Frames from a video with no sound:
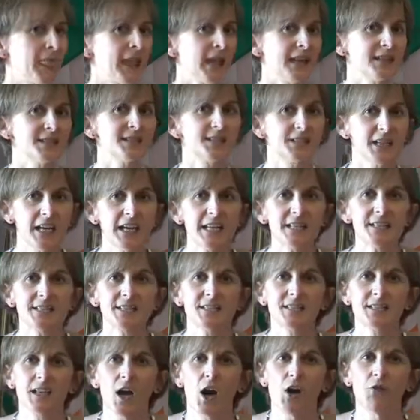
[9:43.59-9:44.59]

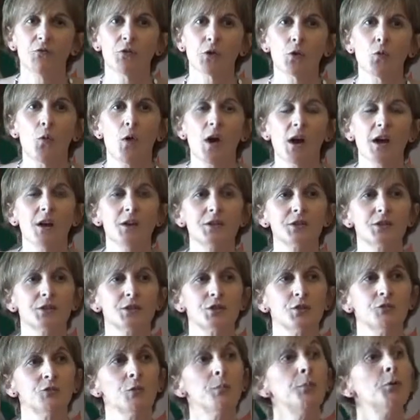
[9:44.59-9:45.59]
States are required
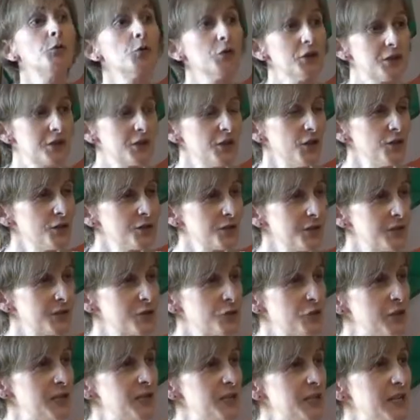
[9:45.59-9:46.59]
to report under the
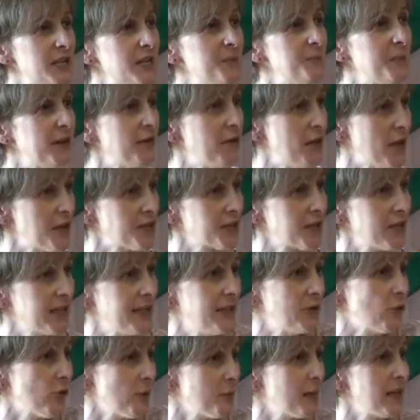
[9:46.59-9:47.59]
treaty periodically,
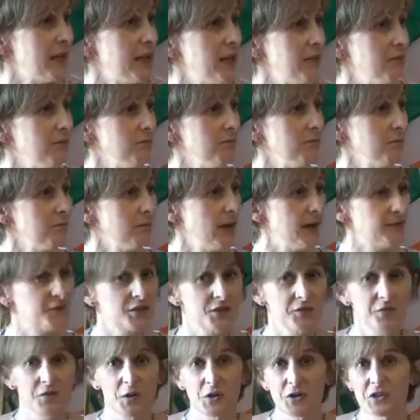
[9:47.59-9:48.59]
normally after
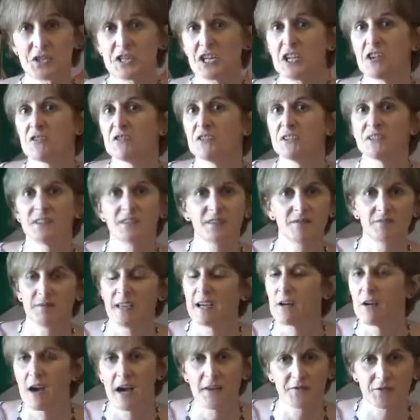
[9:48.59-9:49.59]
the first year and
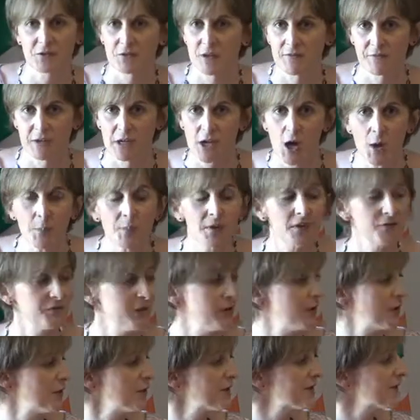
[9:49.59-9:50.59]
thereafter every couple of
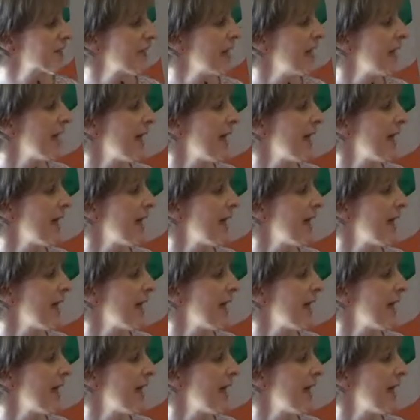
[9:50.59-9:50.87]
years.